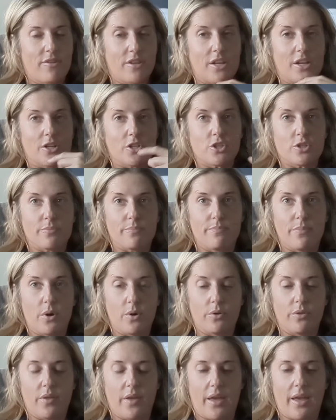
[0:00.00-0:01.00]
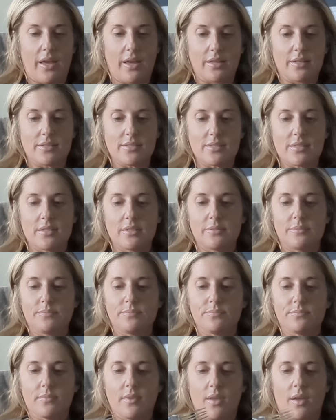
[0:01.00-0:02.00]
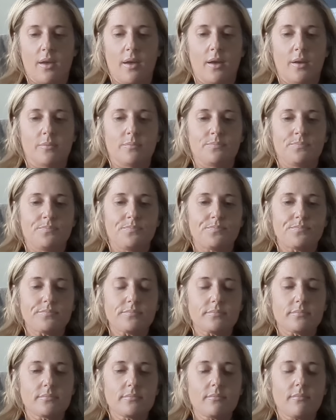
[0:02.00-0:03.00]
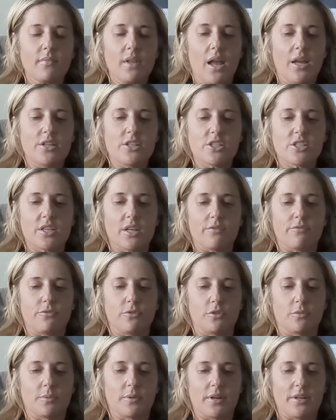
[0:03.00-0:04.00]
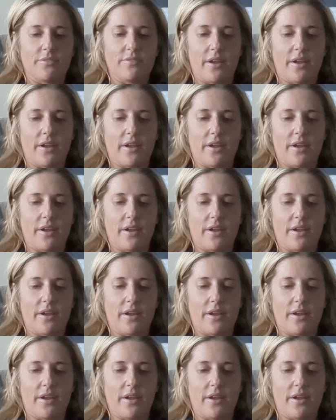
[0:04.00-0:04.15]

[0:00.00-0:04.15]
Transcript: finish both eggs. I just get full pretty